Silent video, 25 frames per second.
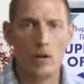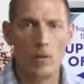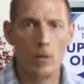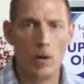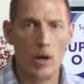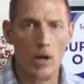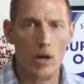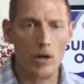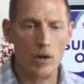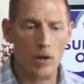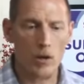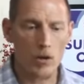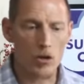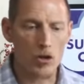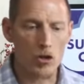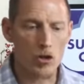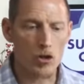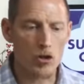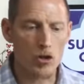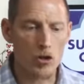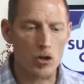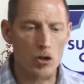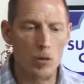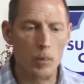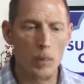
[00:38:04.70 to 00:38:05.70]
you're
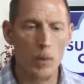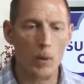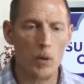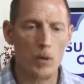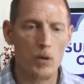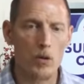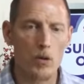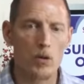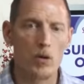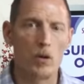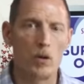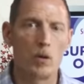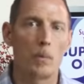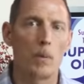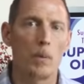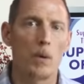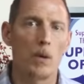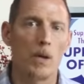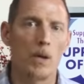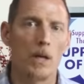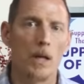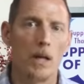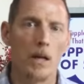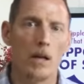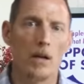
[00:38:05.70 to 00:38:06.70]
super super
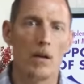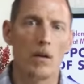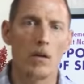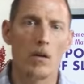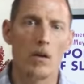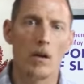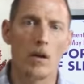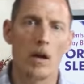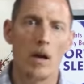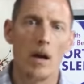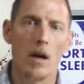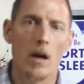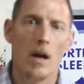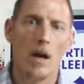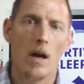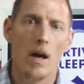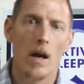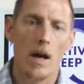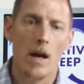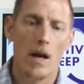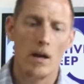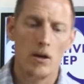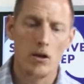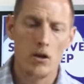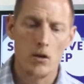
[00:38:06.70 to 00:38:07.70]
geared
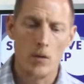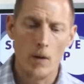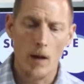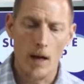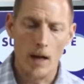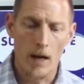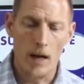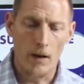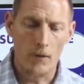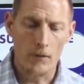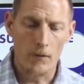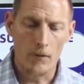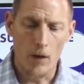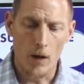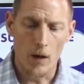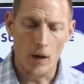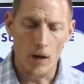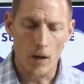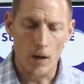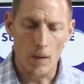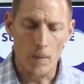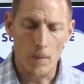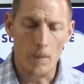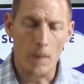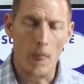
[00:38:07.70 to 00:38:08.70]
and you have
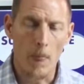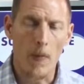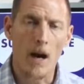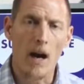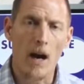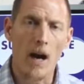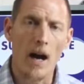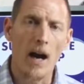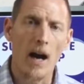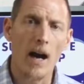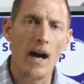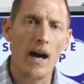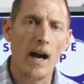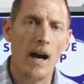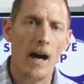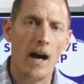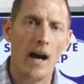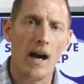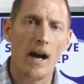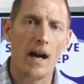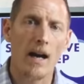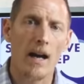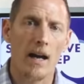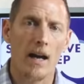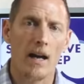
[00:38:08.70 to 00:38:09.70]
um, high
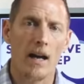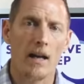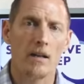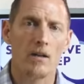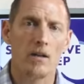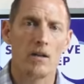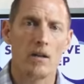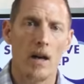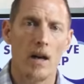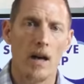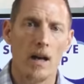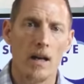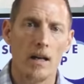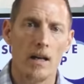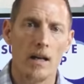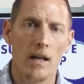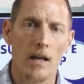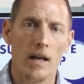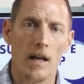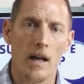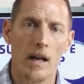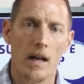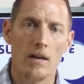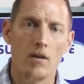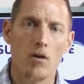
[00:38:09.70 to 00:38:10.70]
high anxiety
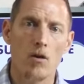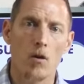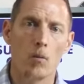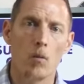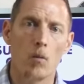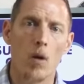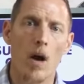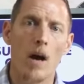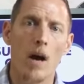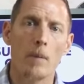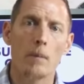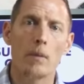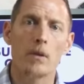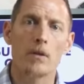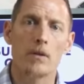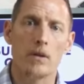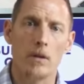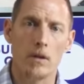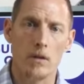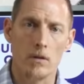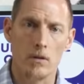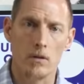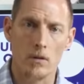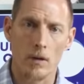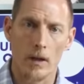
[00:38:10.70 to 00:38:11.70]
and
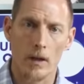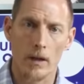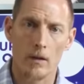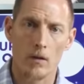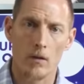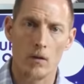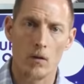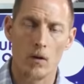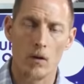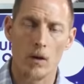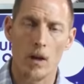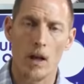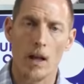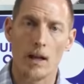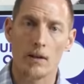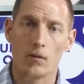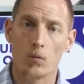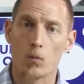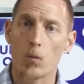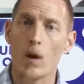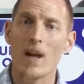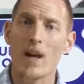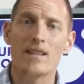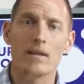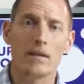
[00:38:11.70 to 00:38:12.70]
neuropathies like neural like
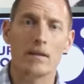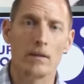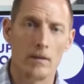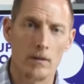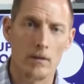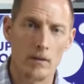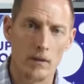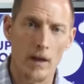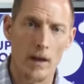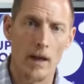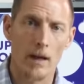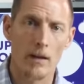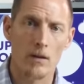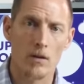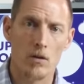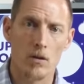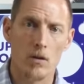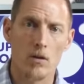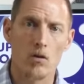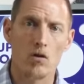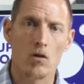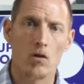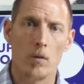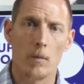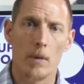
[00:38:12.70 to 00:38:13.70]
restless leg
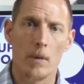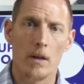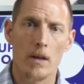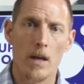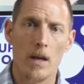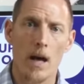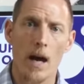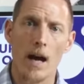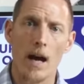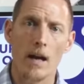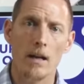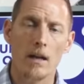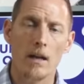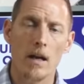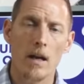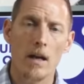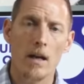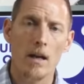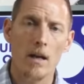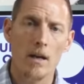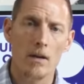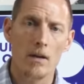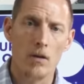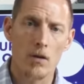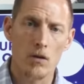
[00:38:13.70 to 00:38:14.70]
syndrome and that.
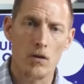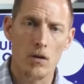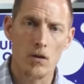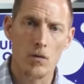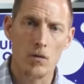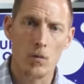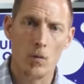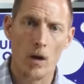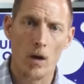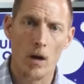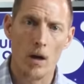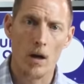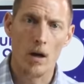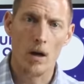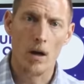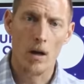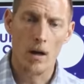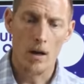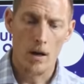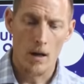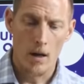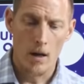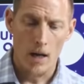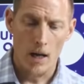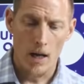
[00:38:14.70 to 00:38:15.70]
This is where
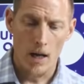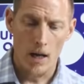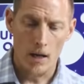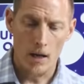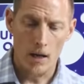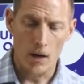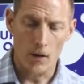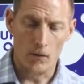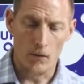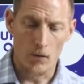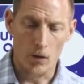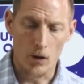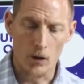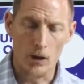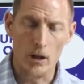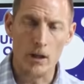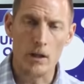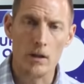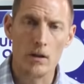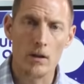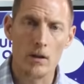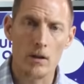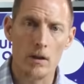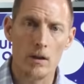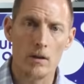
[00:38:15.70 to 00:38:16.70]
a really
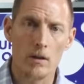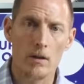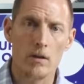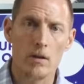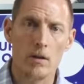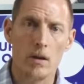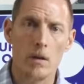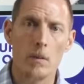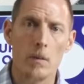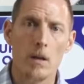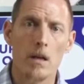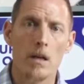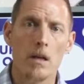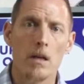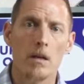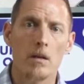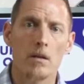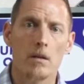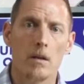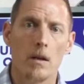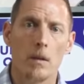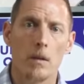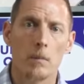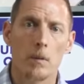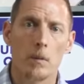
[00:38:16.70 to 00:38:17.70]
good CBD
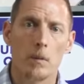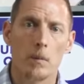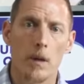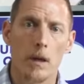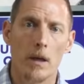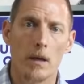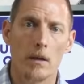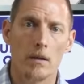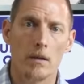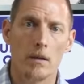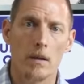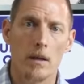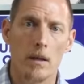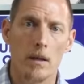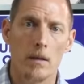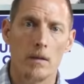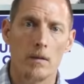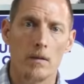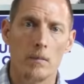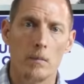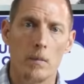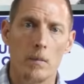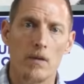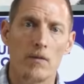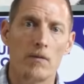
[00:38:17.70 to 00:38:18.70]
supplement can
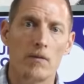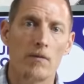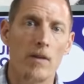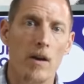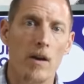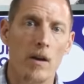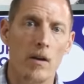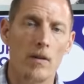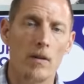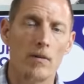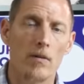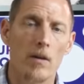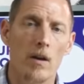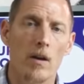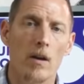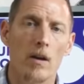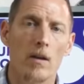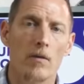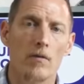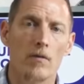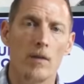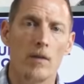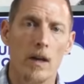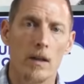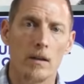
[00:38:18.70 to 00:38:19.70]
be very, very
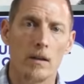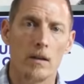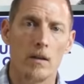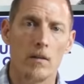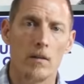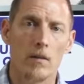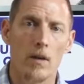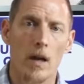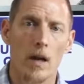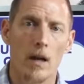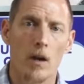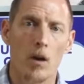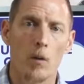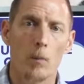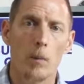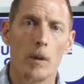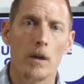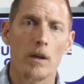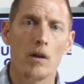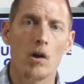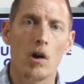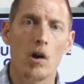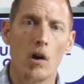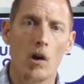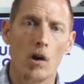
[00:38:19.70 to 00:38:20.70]
effective at helping
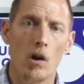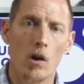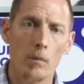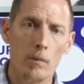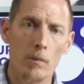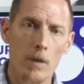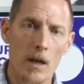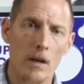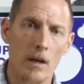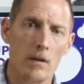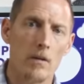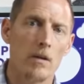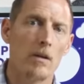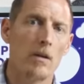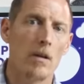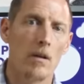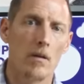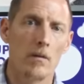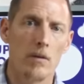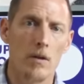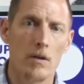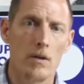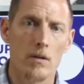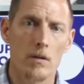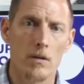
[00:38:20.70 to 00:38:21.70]
calm down the
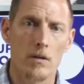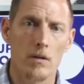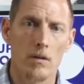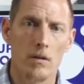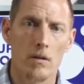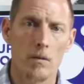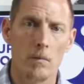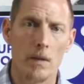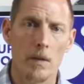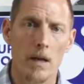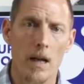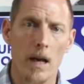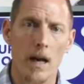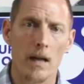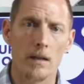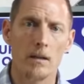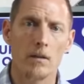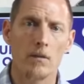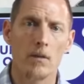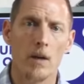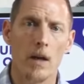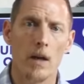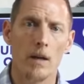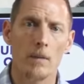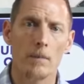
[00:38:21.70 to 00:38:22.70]
nervous system and
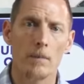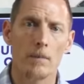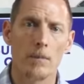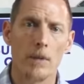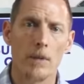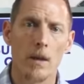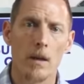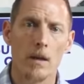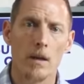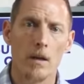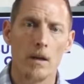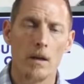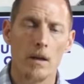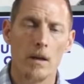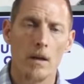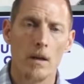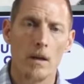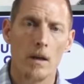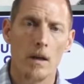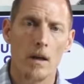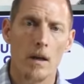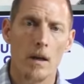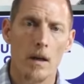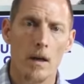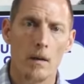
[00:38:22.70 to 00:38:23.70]
activate,
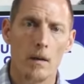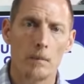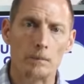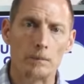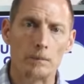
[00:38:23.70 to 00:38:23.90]
um,